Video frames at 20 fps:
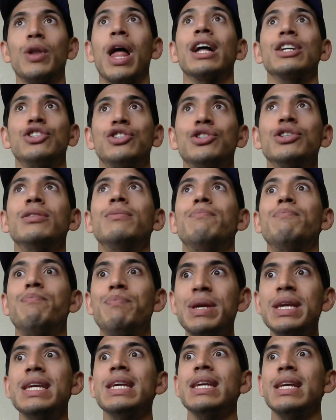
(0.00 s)
should
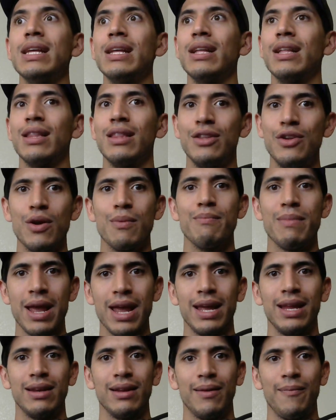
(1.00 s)
be your
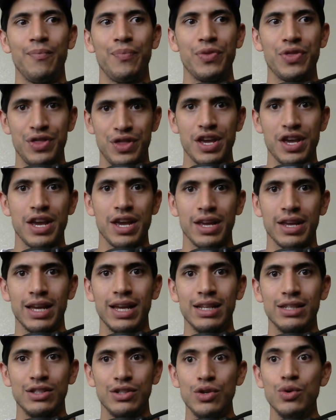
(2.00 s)
main thing,
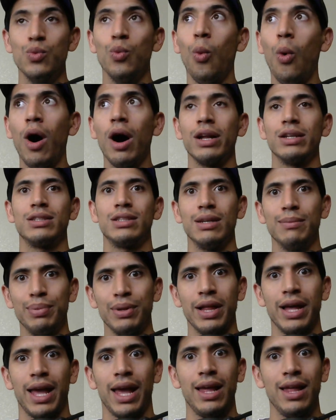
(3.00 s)
is you want to
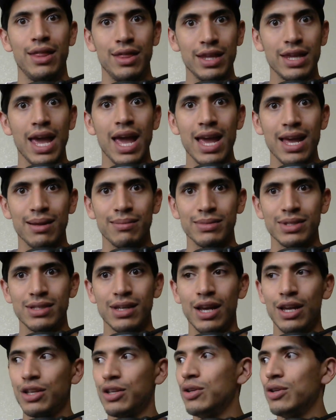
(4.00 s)
play the games.